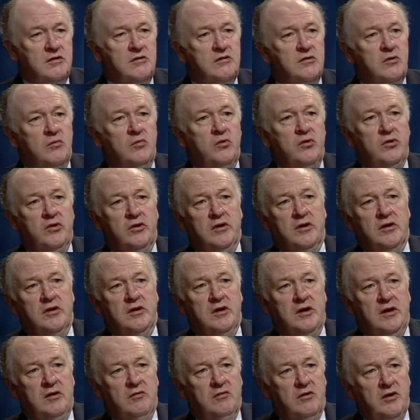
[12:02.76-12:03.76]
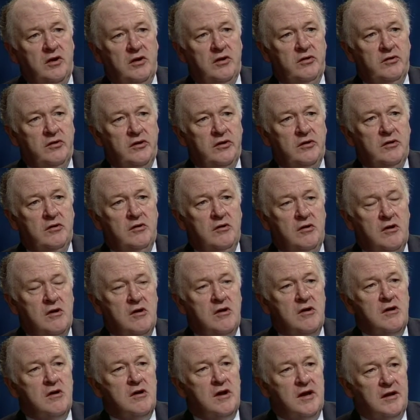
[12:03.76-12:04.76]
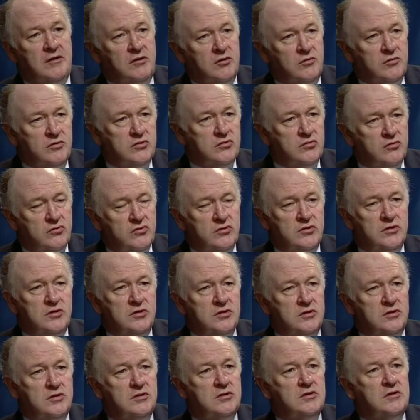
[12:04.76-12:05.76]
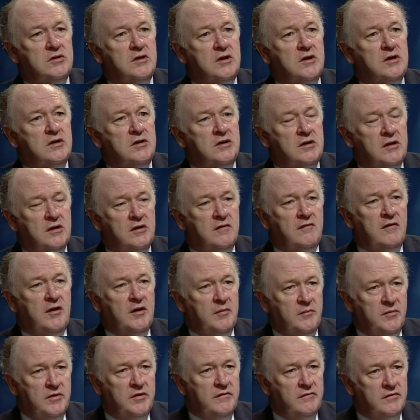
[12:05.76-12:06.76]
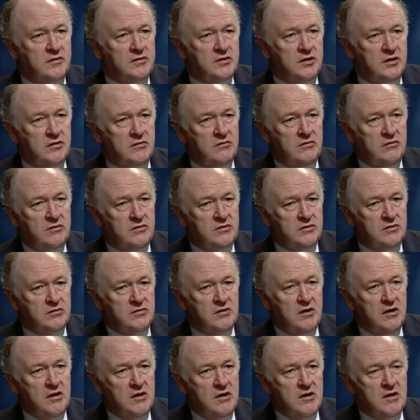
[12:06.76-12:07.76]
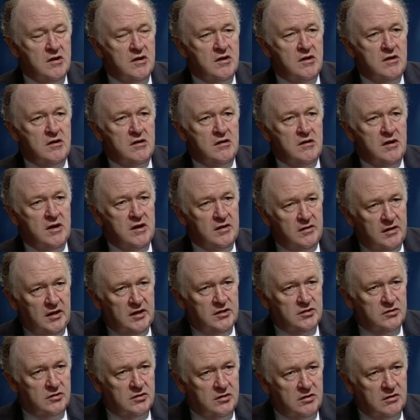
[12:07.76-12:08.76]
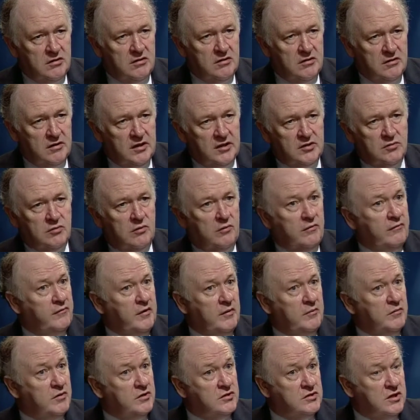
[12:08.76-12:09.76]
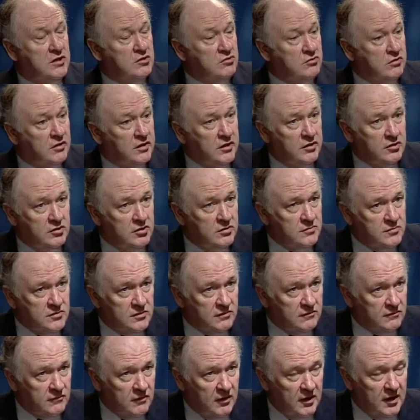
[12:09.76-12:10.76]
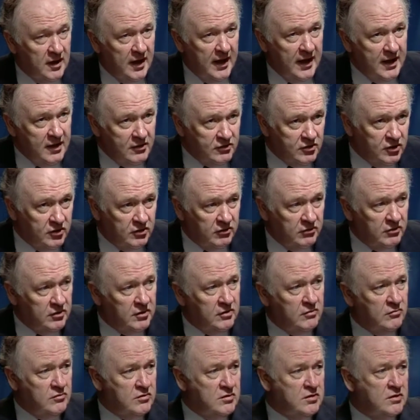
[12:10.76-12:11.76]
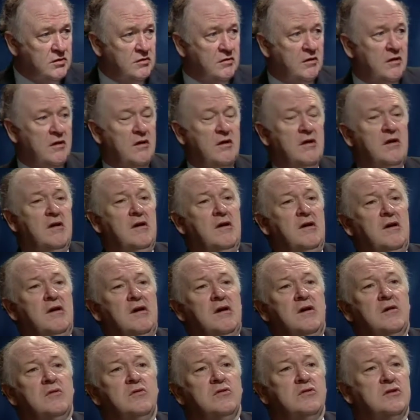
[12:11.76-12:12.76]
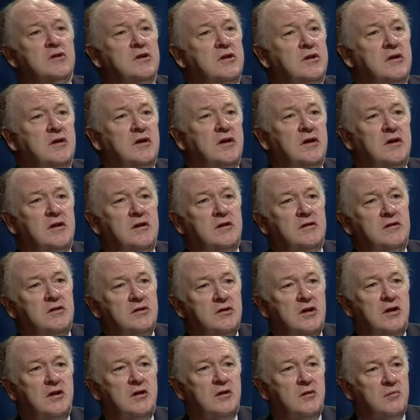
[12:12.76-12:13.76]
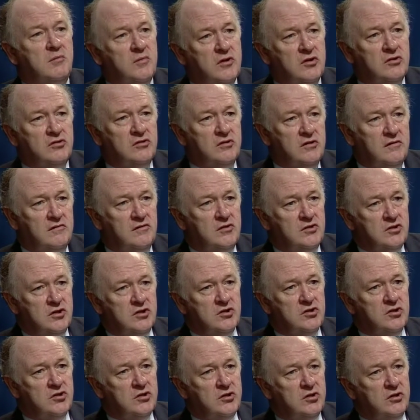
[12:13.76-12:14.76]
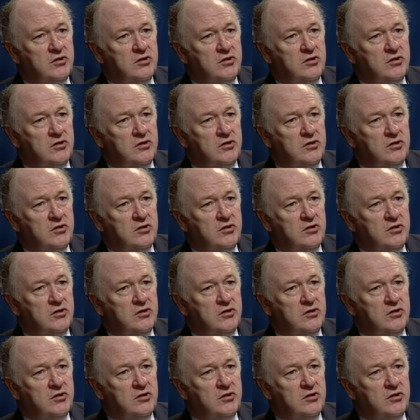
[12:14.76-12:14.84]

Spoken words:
the work here at Logan and the resources and the development of the skills, and that's what we've done. But essentially, in terms of how to do it, it was an administrative decision